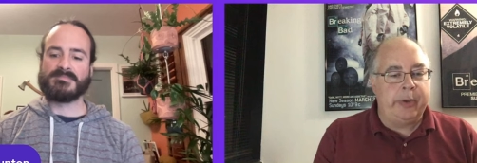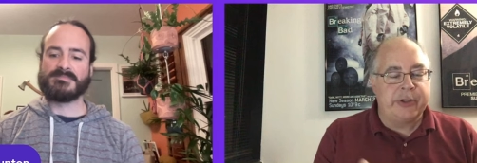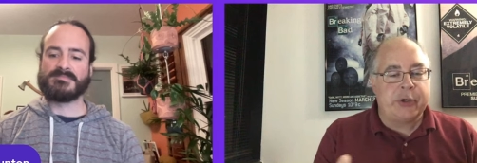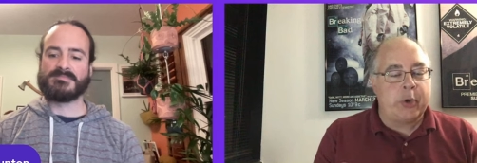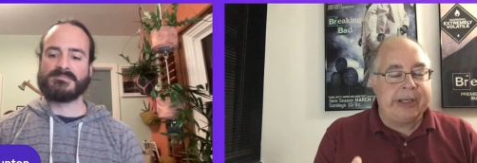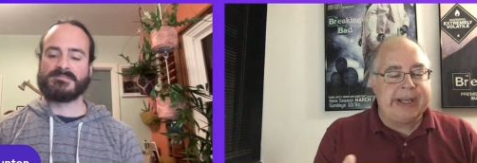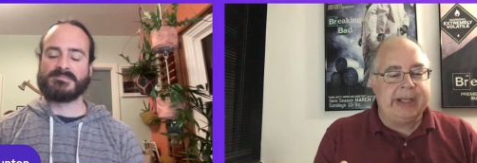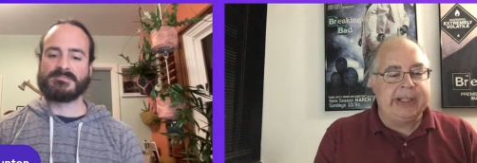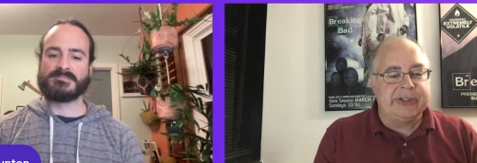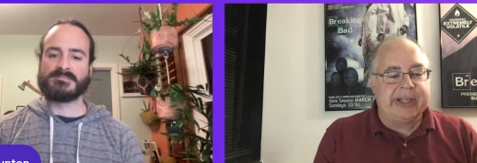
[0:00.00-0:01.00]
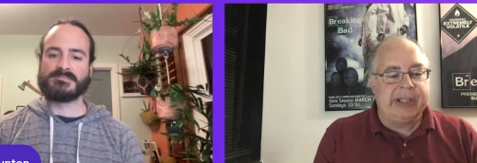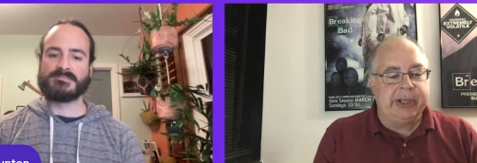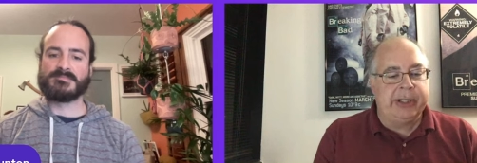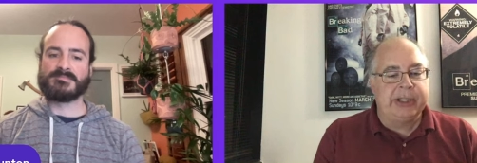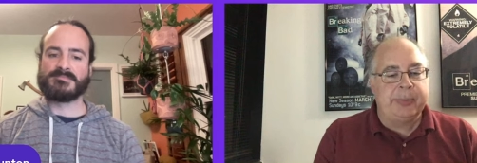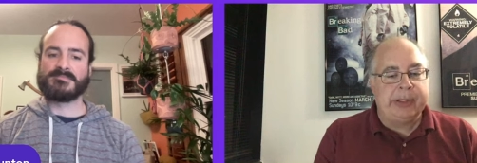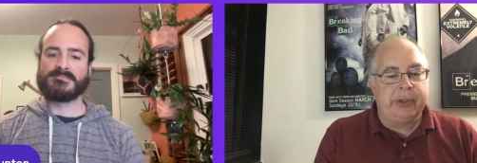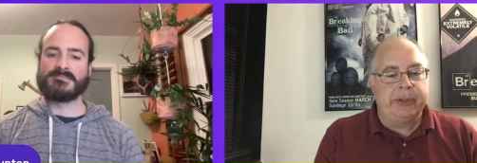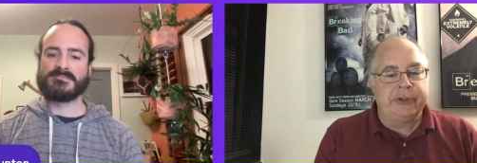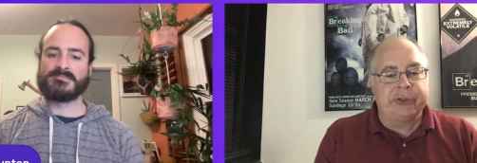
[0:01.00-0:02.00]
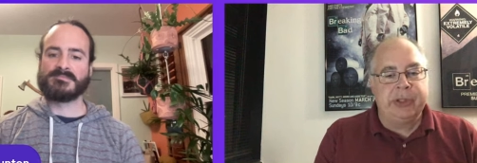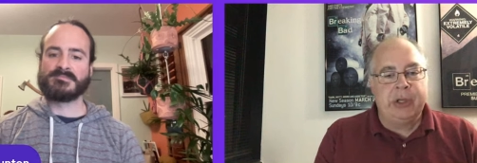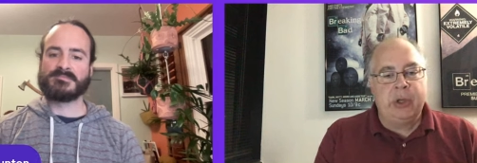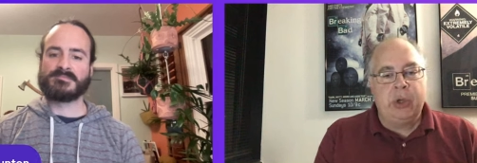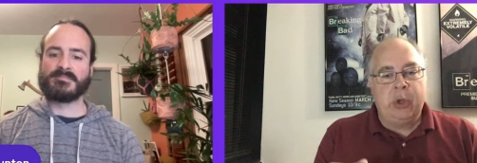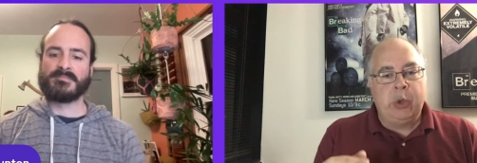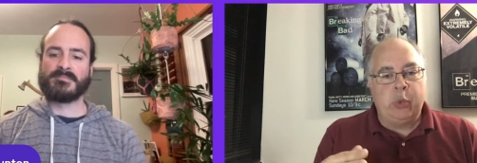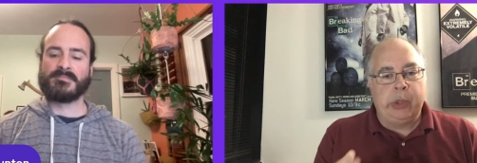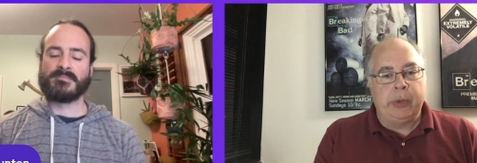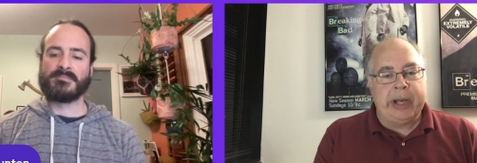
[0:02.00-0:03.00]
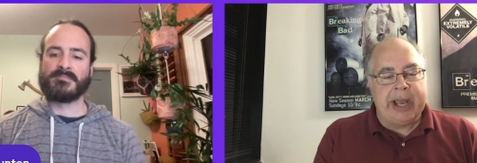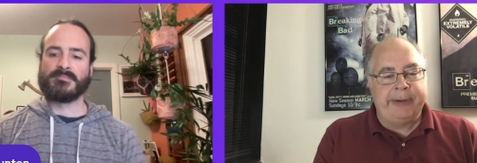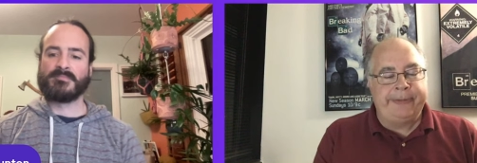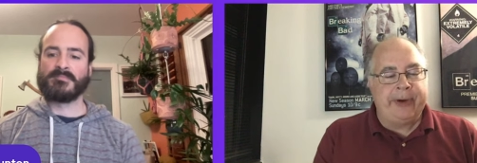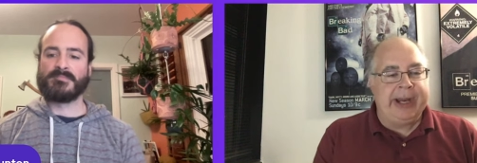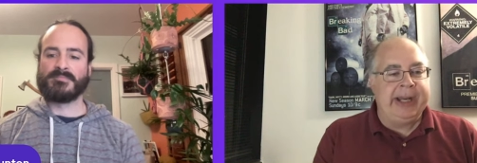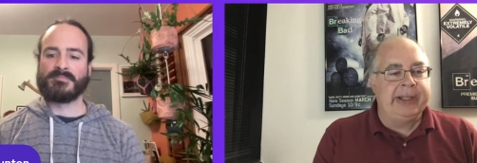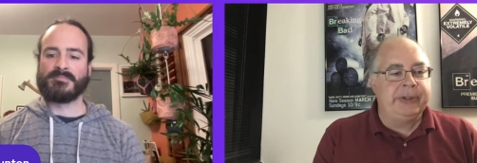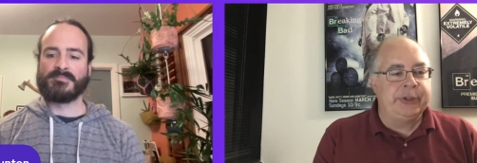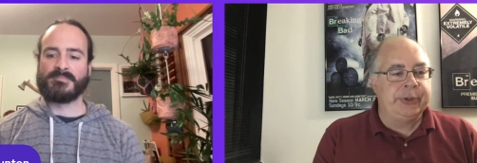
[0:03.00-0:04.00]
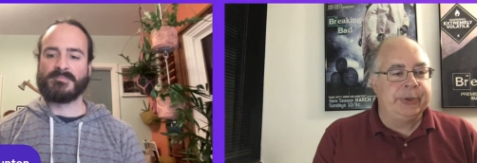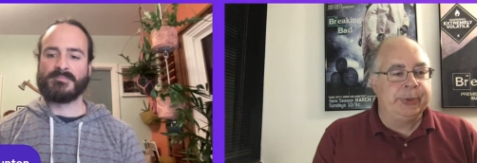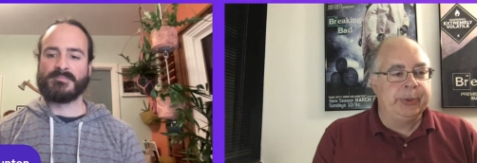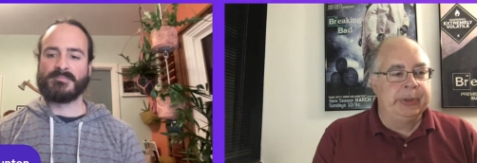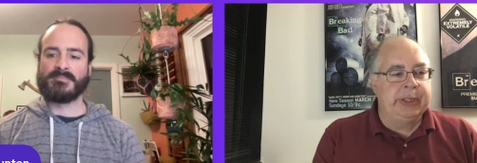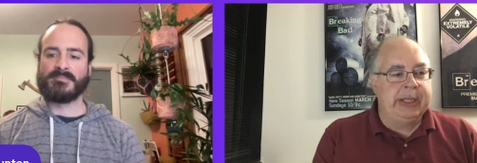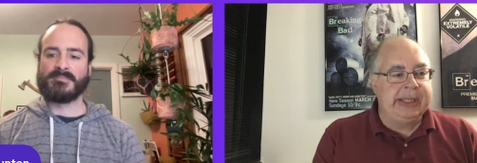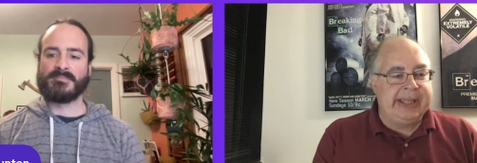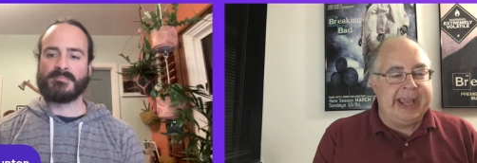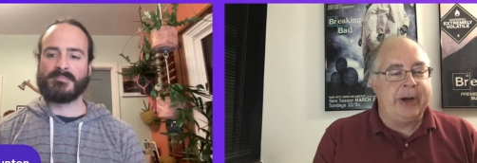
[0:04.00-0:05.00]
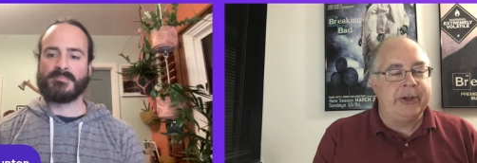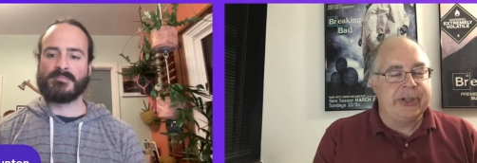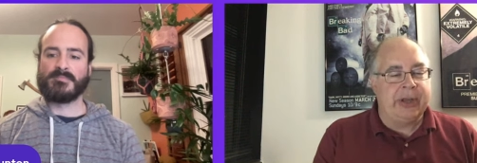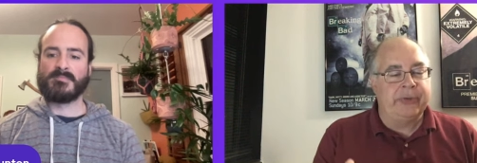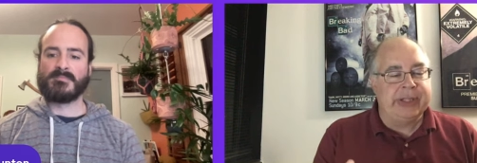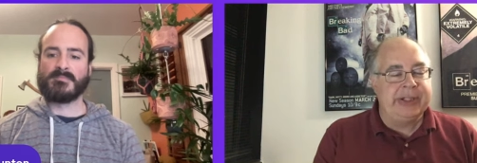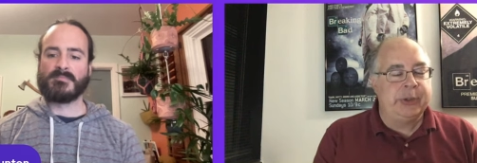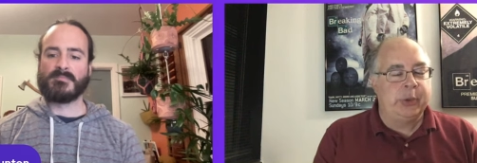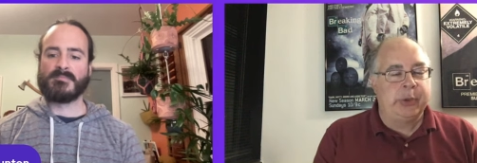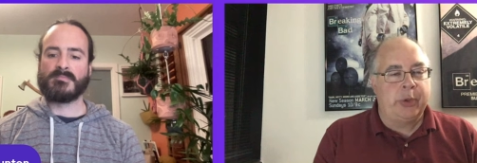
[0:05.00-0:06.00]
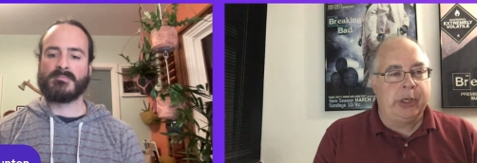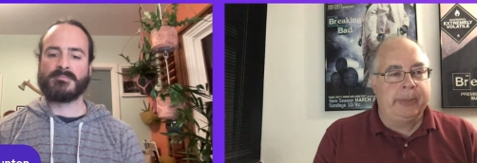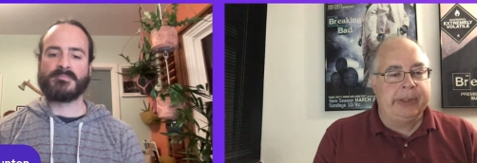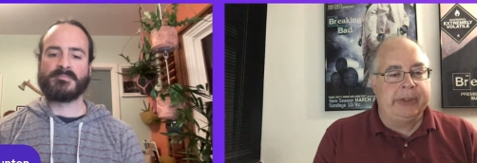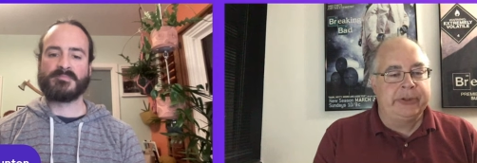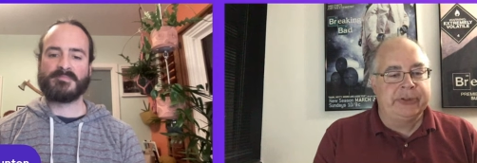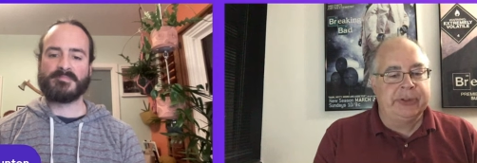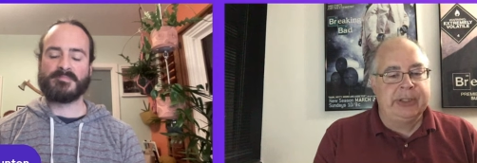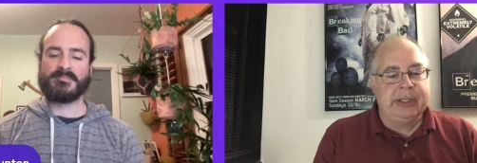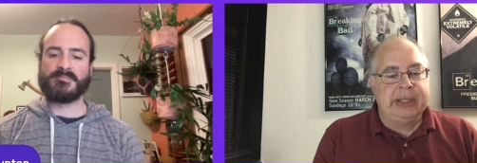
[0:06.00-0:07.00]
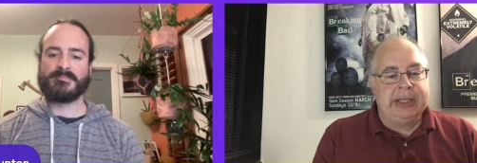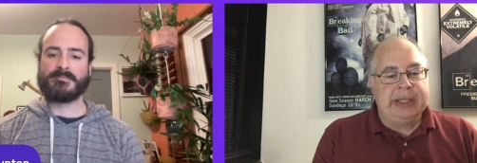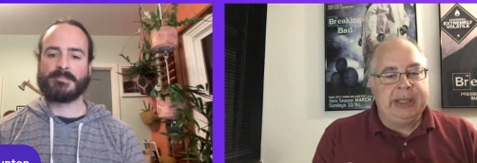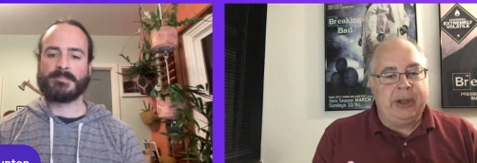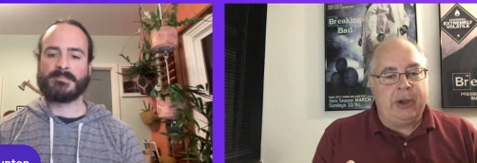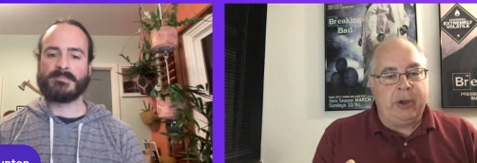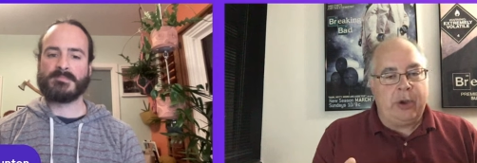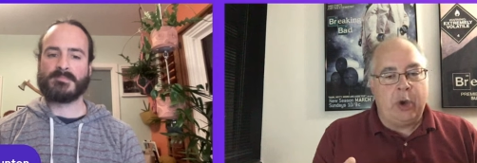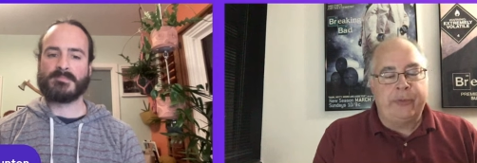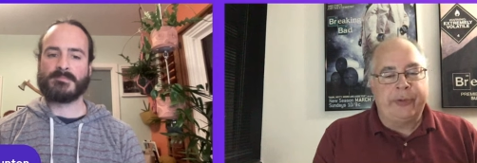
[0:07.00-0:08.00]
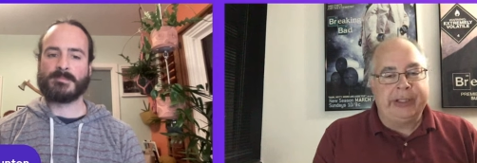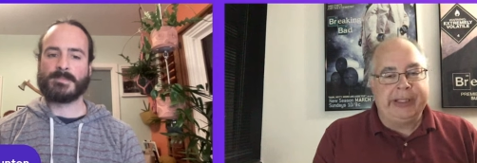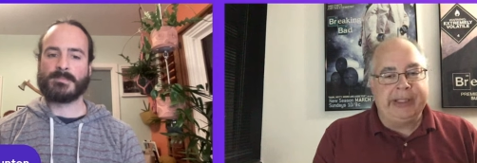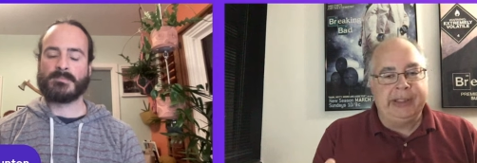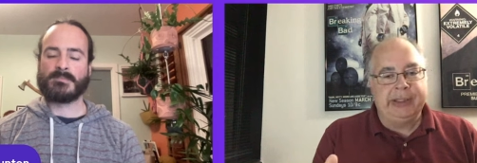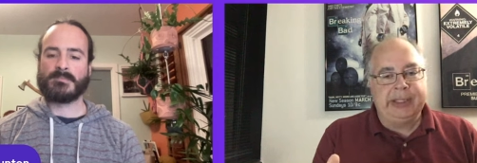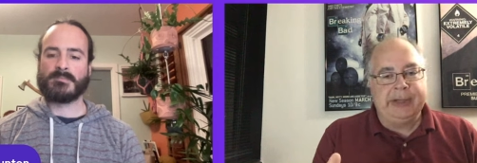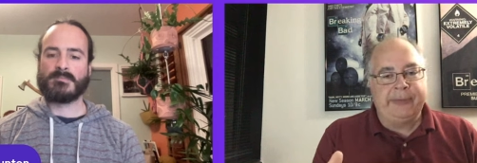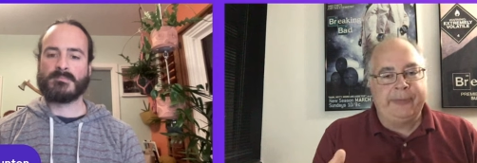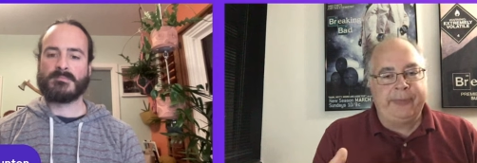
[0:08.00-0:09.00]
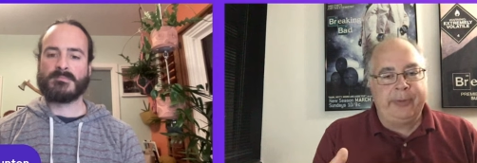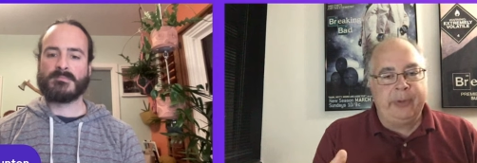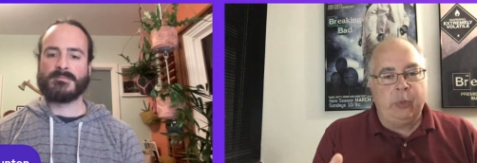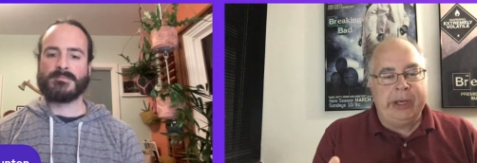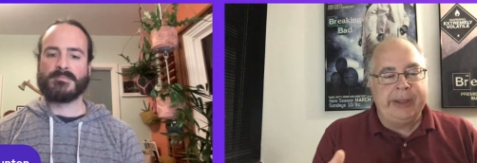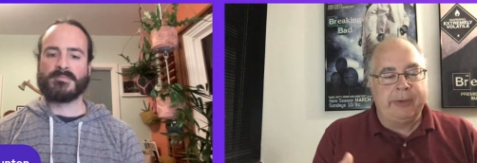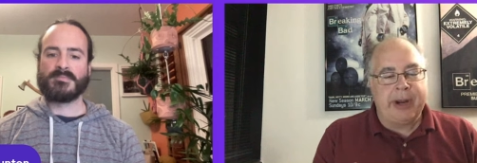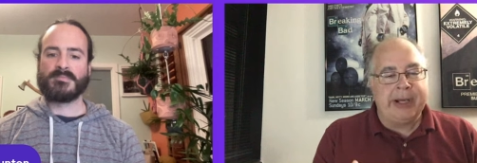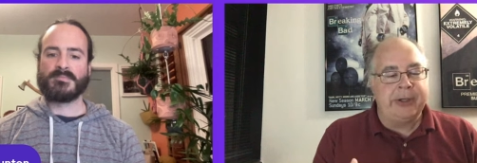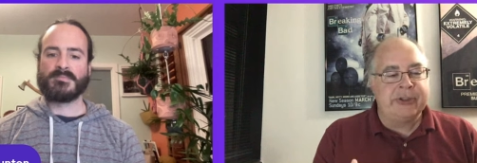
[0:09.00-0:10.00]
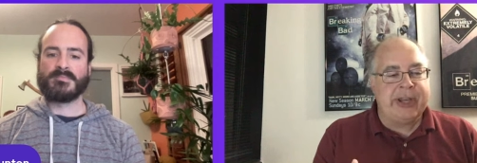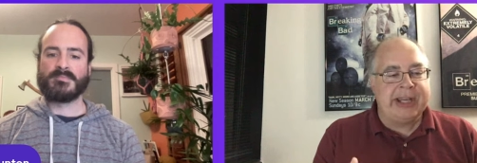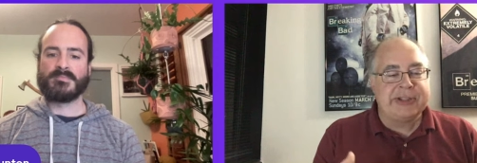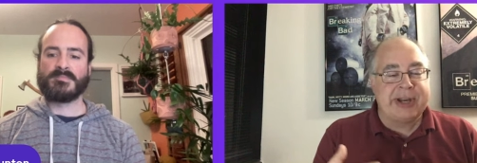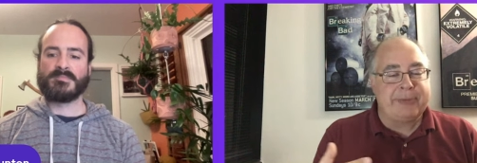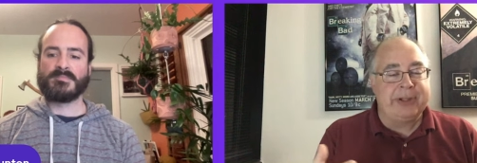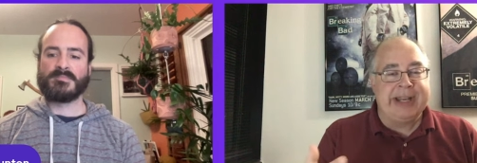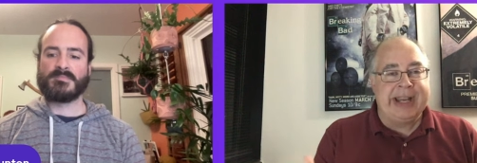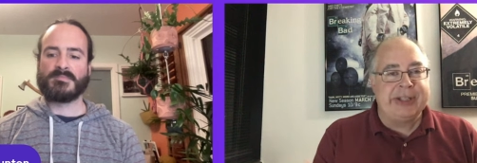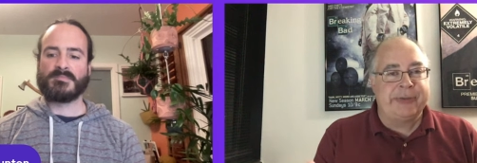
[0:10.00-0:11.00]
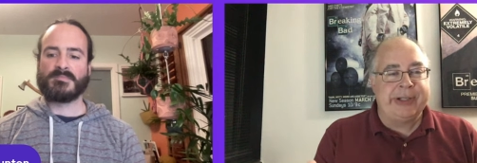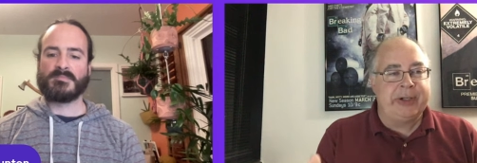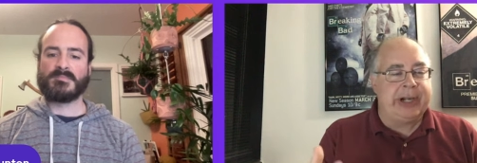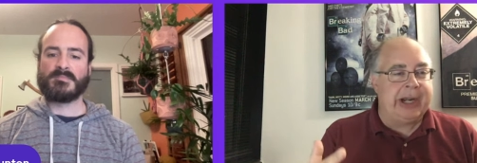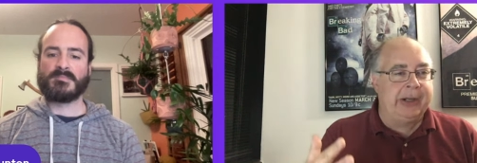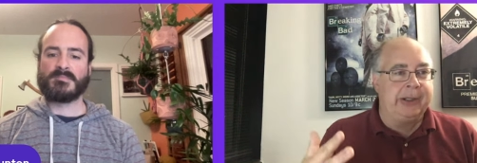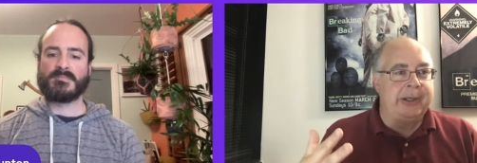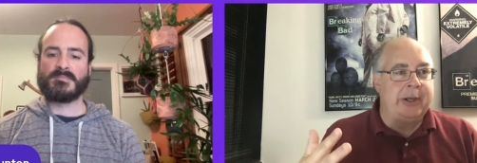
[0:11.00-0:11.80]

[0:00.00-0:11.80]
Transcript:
Speaker 1: the storytelling is any good, it's because we were not afraid to get ourselves into a corner because hopefully if we the writers take several days figuring out